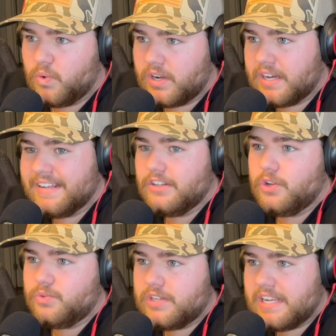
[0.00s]
what kind of
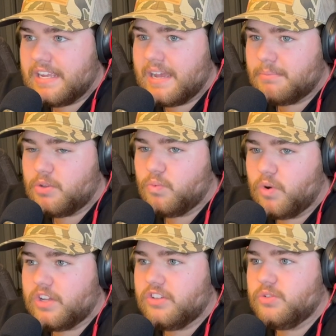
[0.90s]
note-taking app you
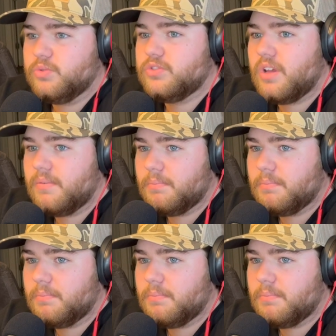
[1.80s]
want to use.